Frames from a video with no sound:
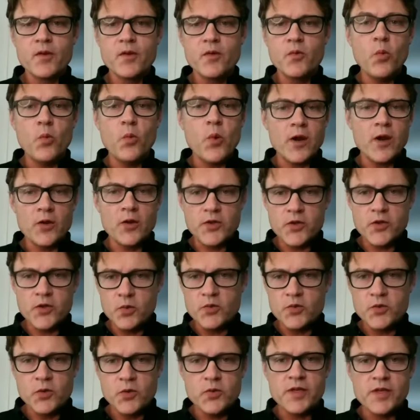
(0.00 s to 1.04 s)
where you
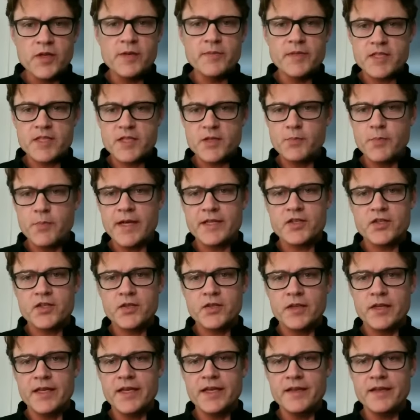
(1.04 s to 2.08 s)
do them
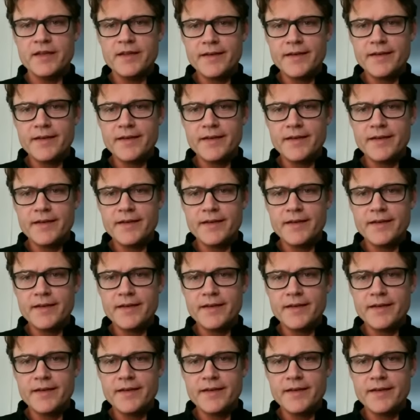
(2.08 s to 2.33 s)
especially.